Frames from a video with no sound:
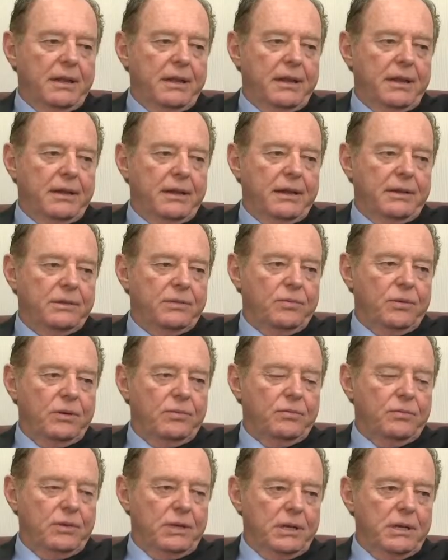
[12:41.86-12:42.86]
That is, we
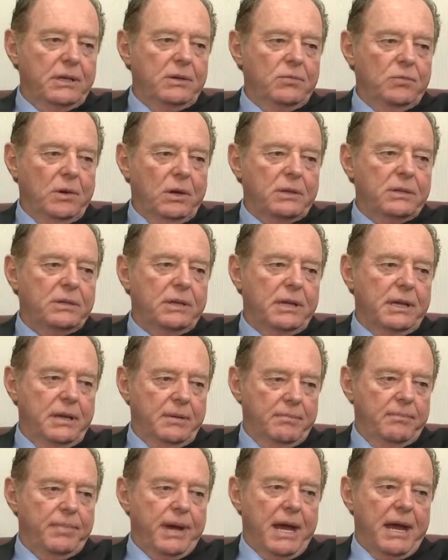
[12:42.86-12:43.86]
really want to
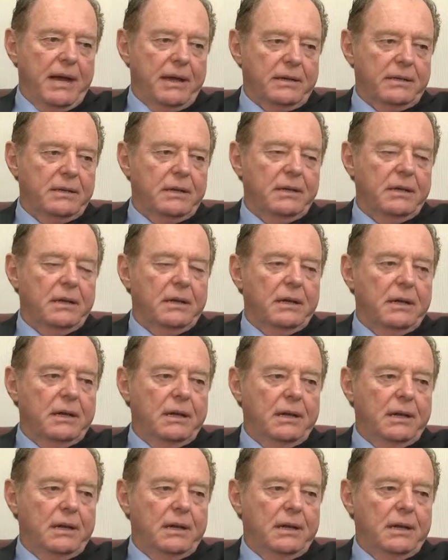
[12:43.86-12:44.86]
impact
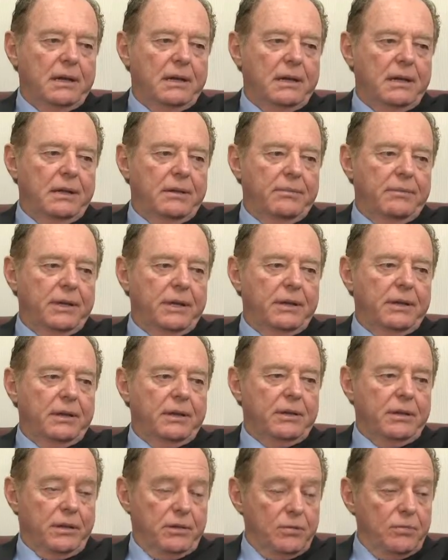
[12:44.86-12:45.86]

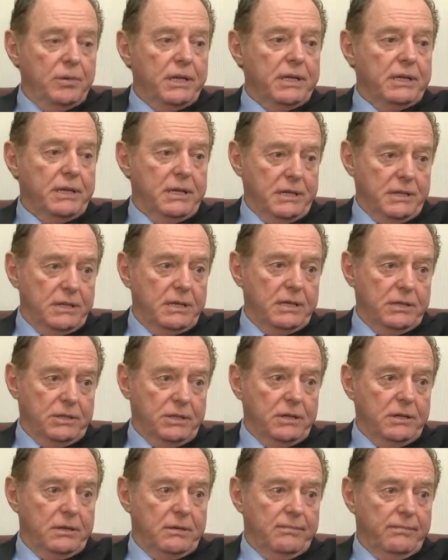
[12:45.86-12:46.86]
the human
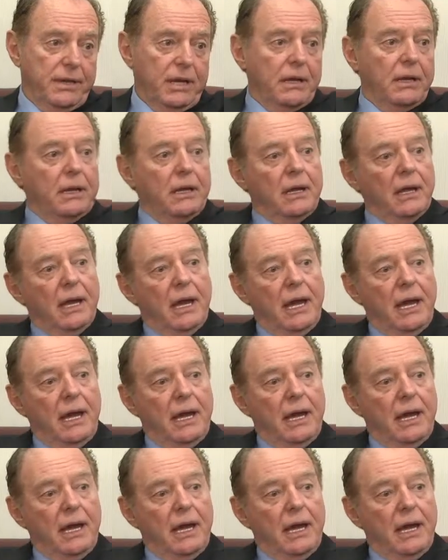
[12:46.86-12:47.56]
condition.